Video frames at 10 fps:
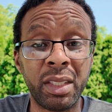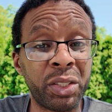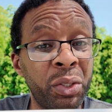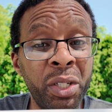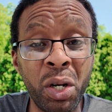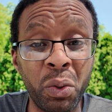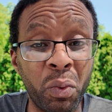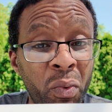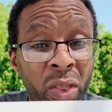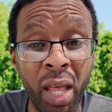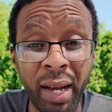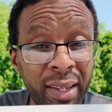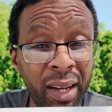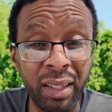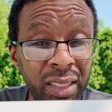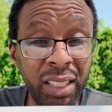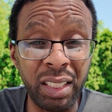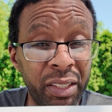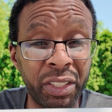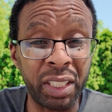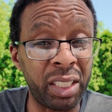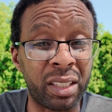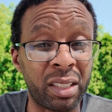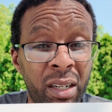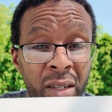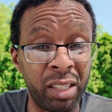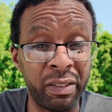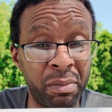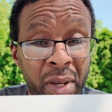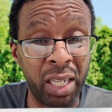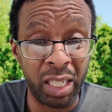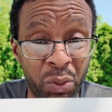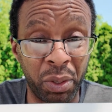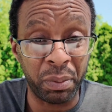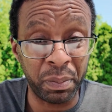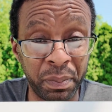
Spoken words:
So no, not all DTF sheets are even made equal.